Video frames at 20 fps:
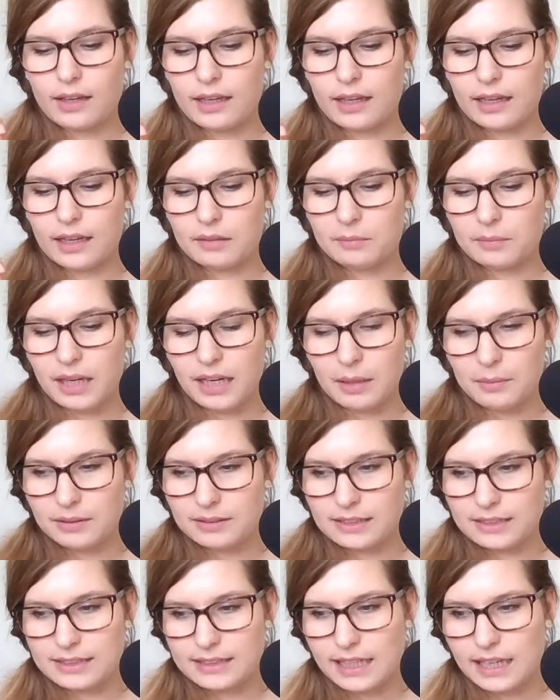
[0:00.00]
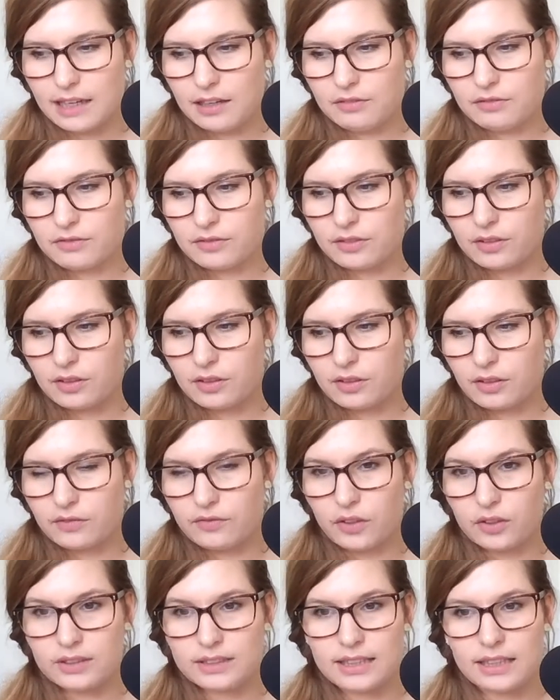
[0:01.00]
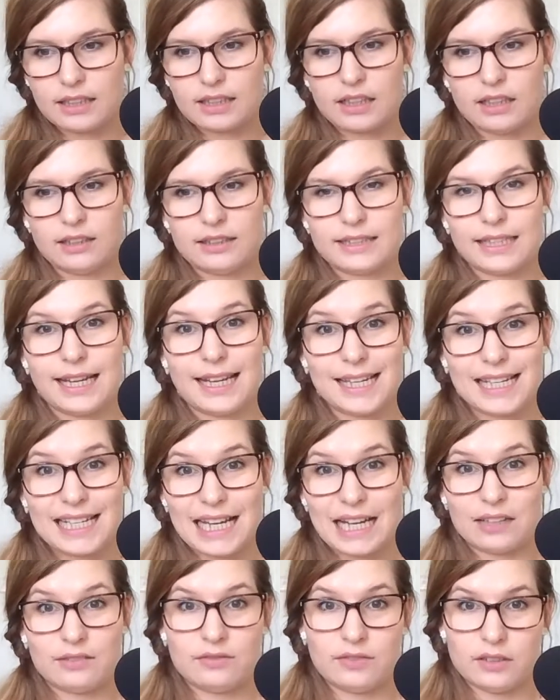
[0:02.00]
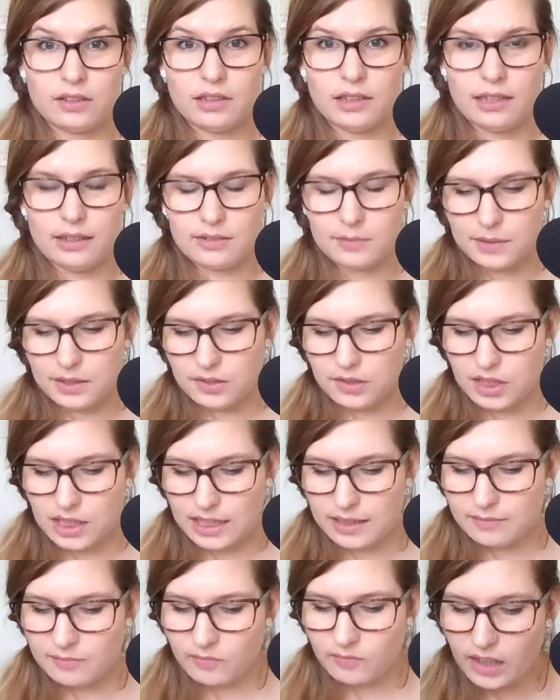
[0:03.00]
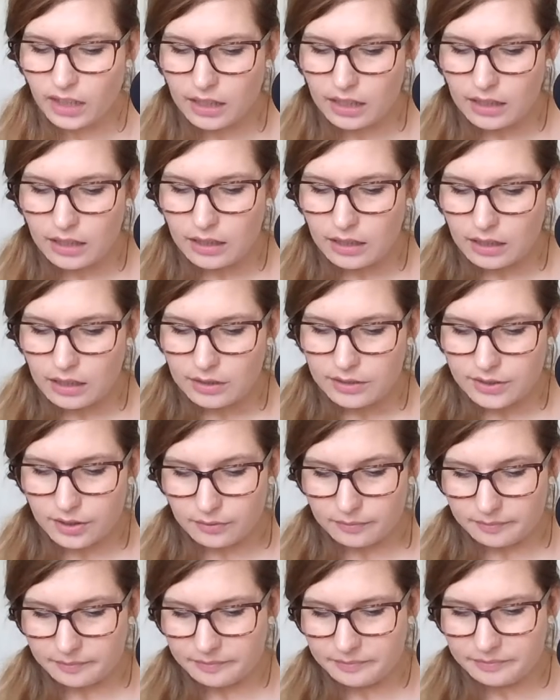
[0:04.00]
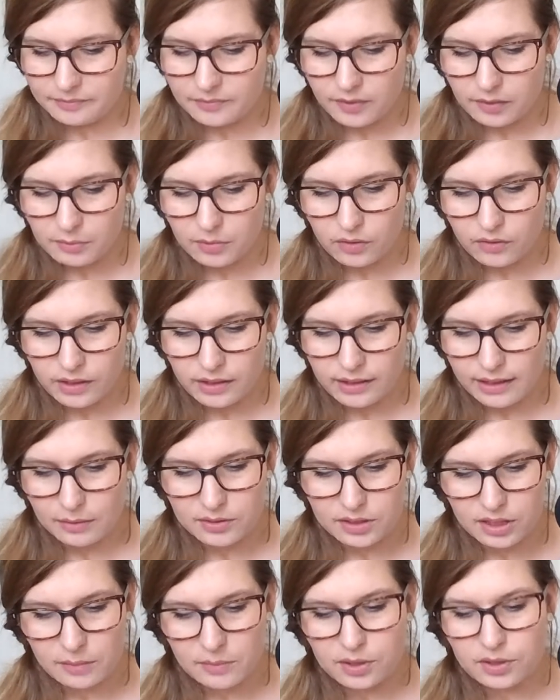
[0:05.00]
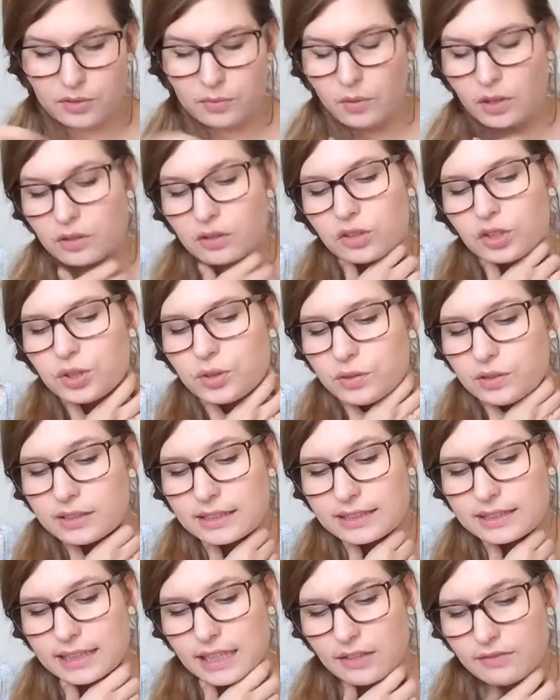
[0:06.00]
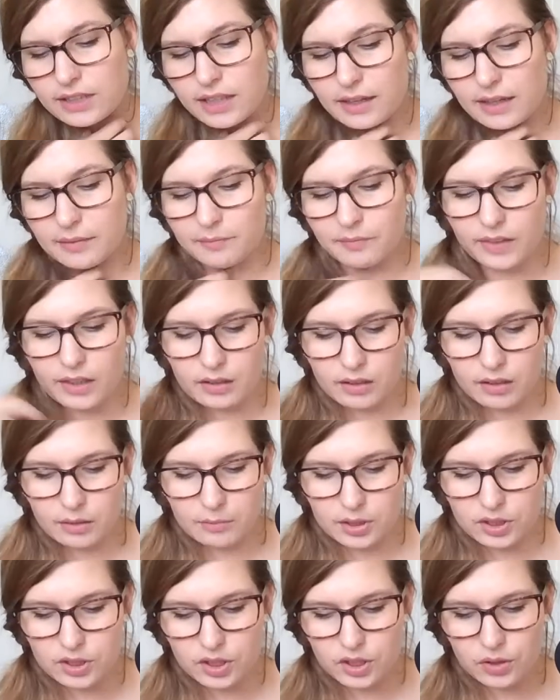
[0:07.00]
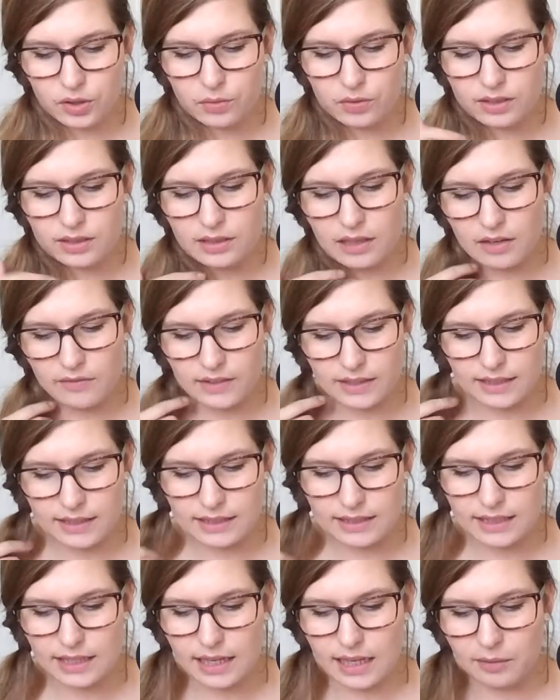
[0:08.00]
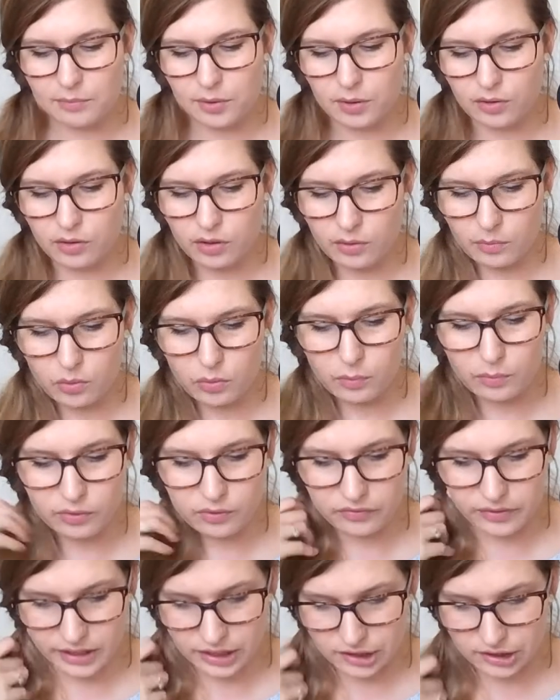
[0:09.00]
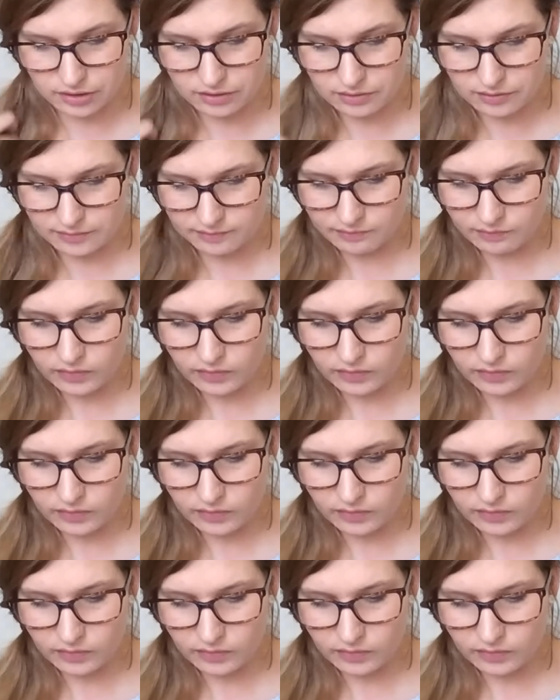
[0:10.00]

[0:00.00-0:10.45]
being able to save the fonts and the colors in Canva allows me to do that. So, that was number 1, tools that save time. Number 2, services that help you look more professional.